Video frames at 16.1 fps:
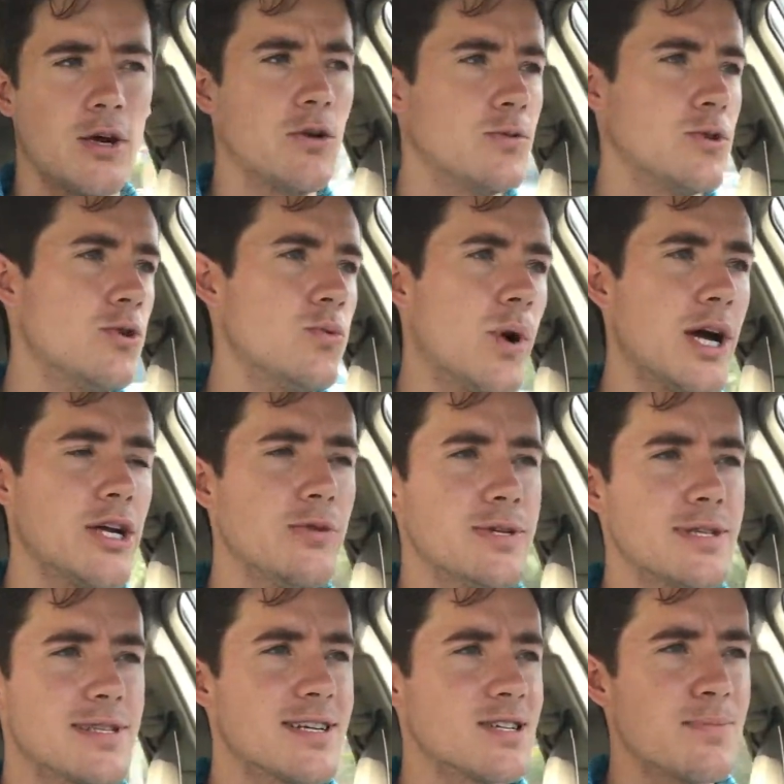oh dude, why are you
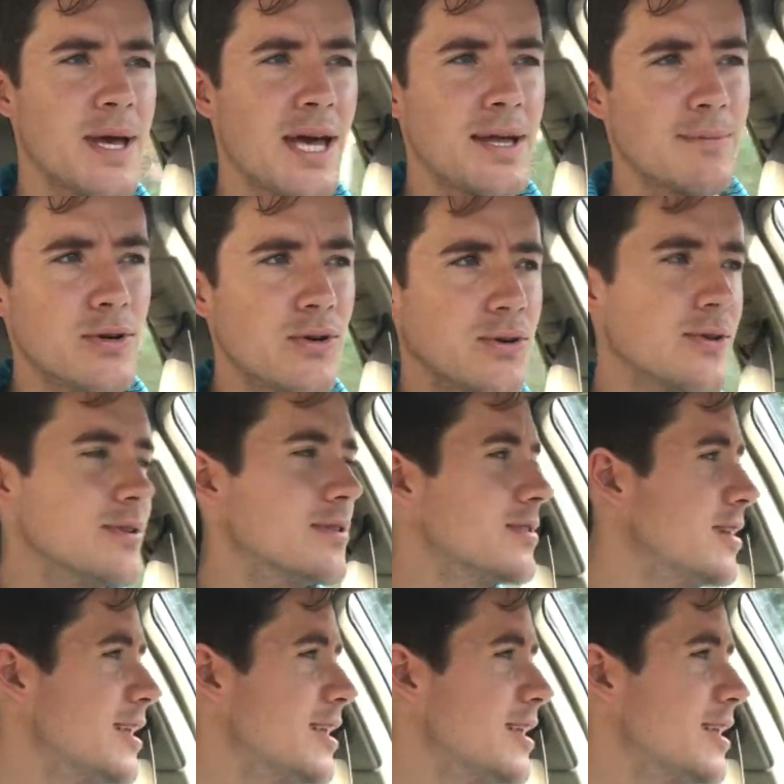in such a bad mood?